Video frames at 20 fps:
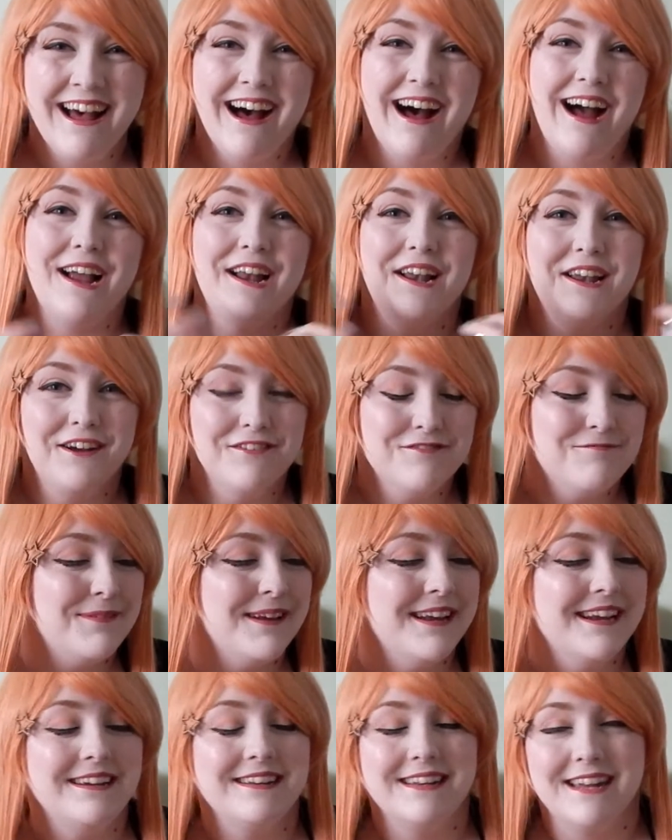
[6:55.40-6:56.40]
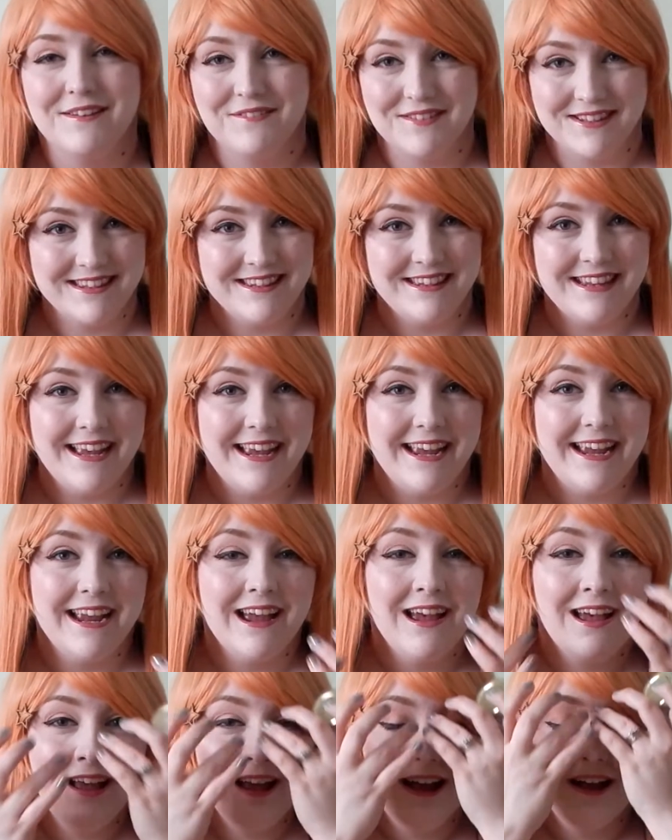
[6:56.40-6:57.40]
I love being near the sea,
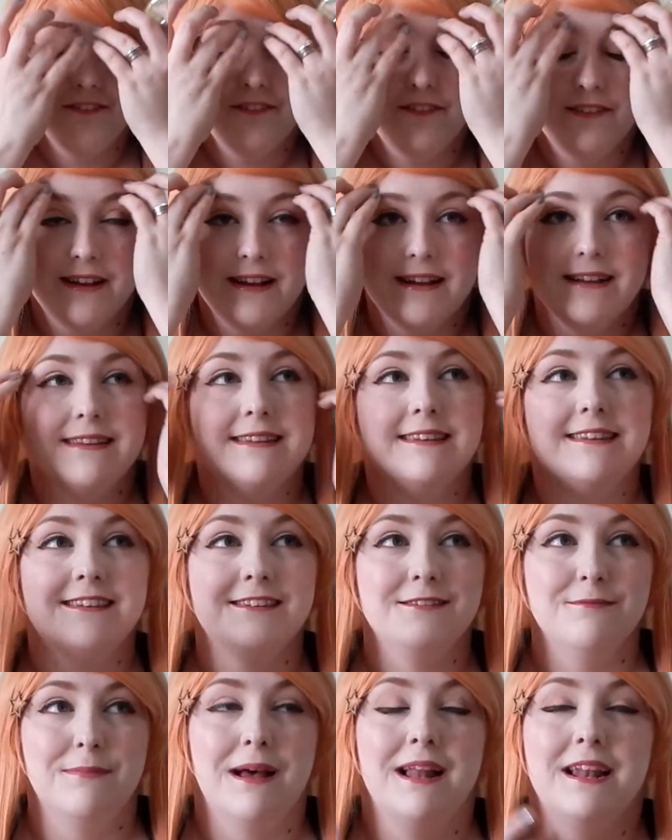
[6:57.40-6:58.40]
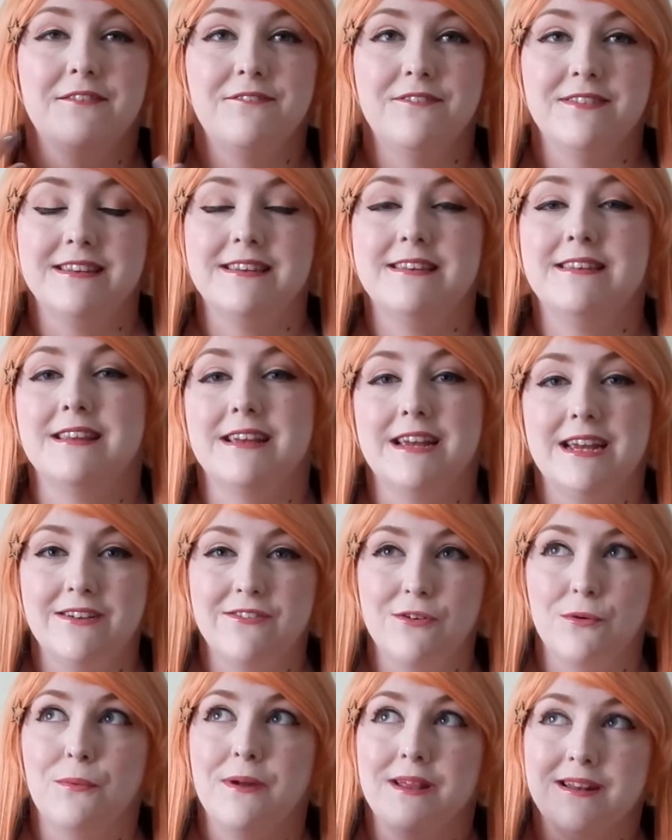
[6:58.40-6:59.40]
the smell of the sea,
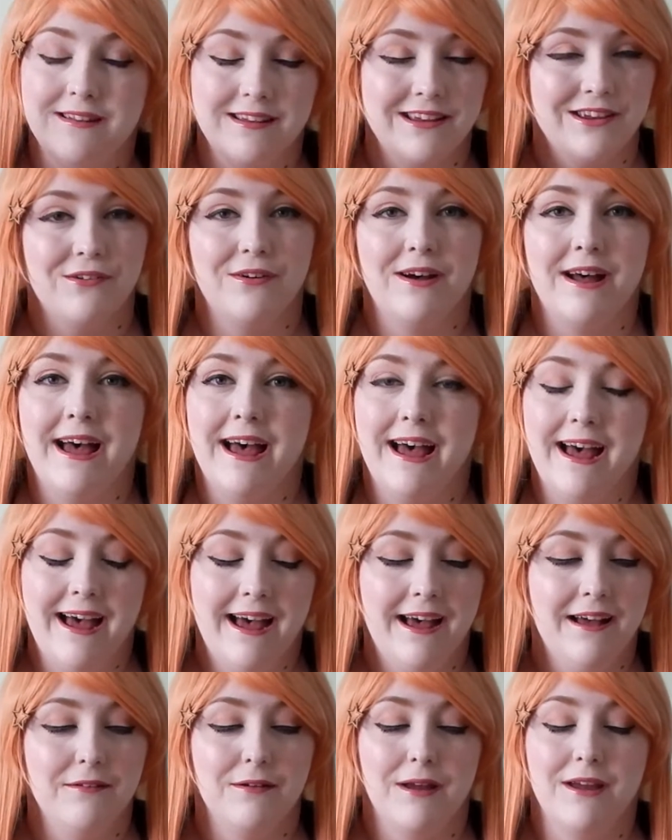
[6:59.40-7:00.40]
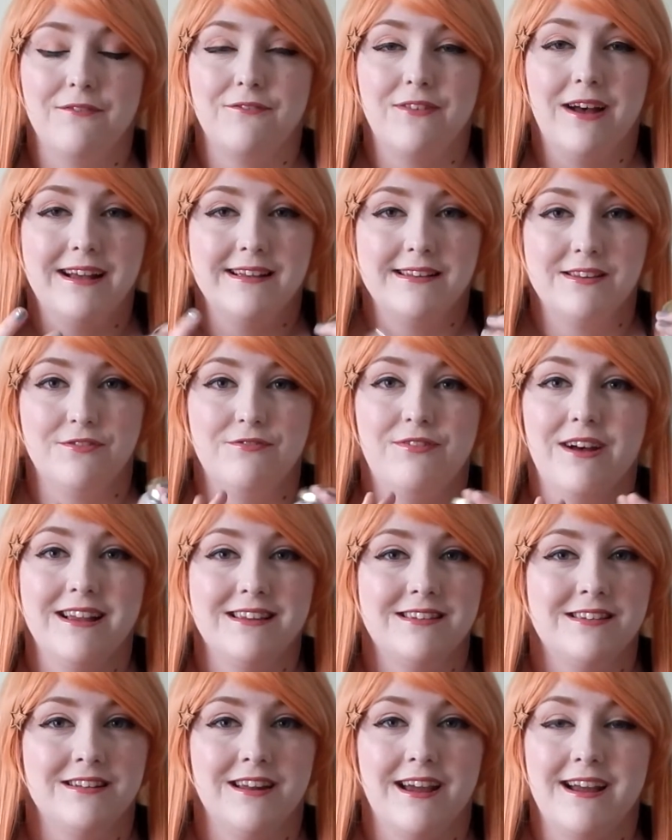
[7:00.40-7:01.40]
the wind in your hair. Like
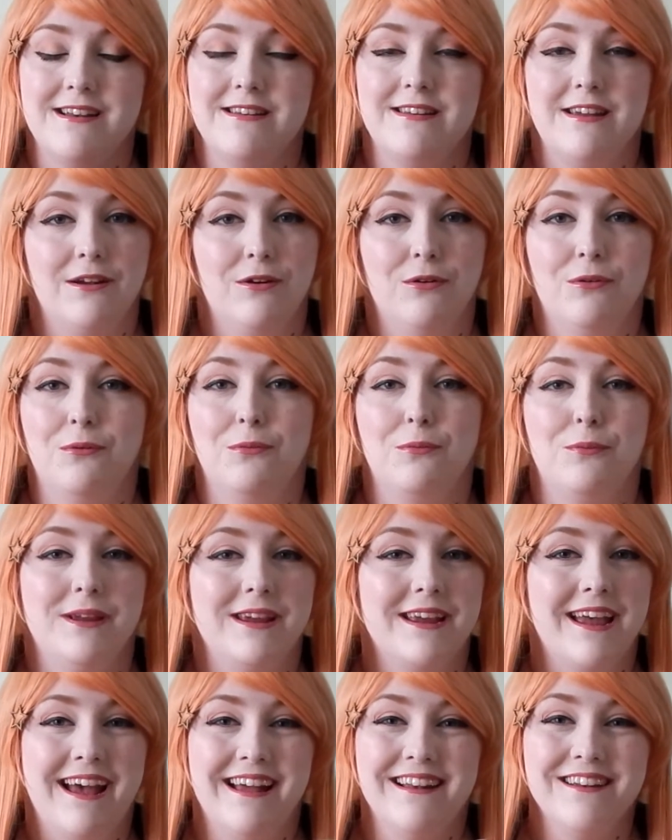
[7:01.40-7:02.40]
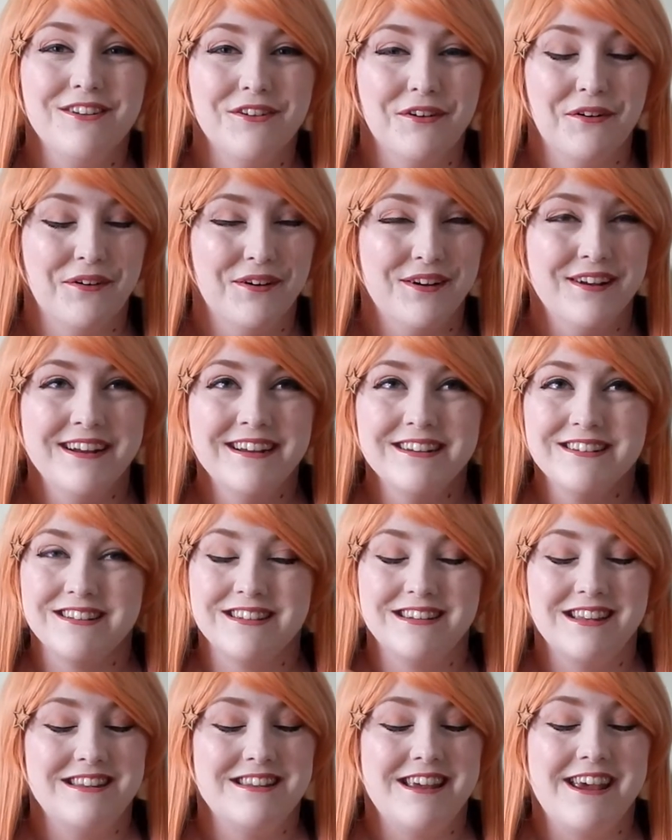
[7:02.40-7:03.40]
that's an ideal weekend or
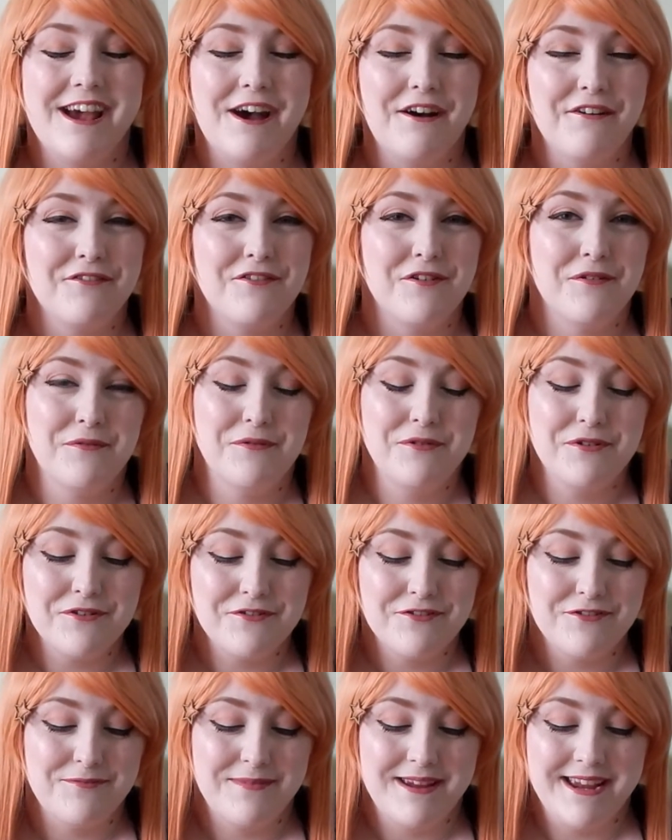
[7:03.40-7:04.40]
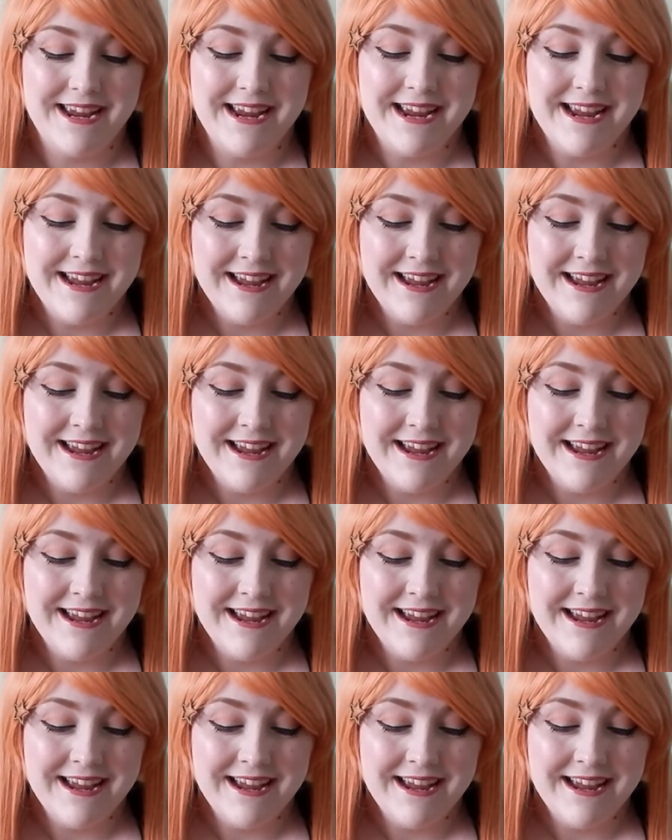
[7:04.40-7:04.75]
just a day out for a walk for me.